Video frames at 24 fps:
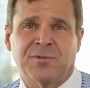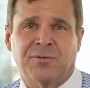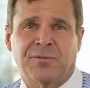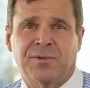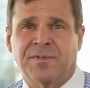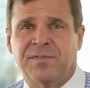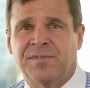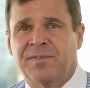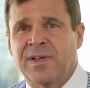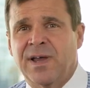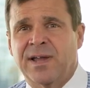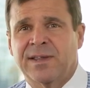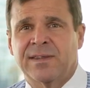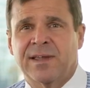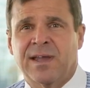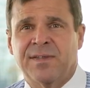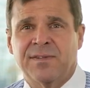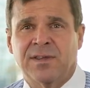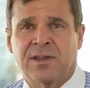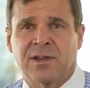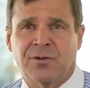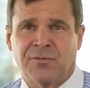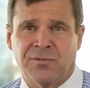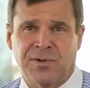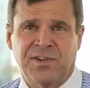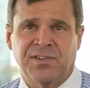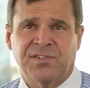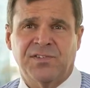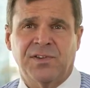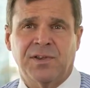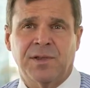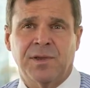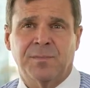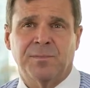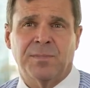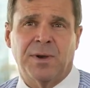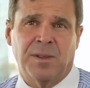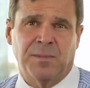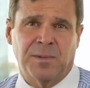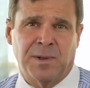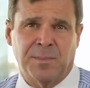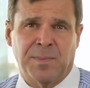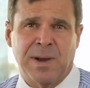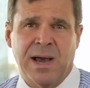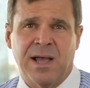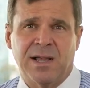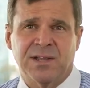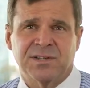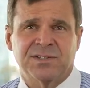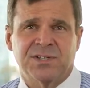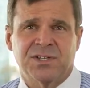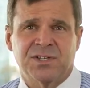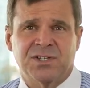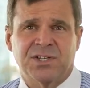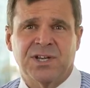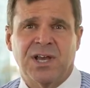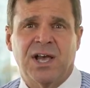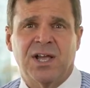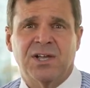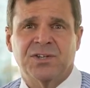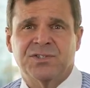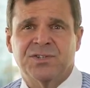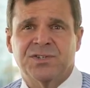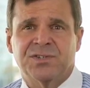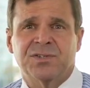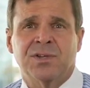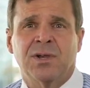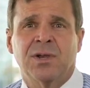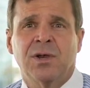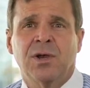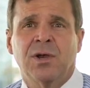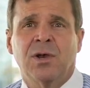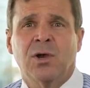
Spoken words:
to reflect on the increasing public policy challenges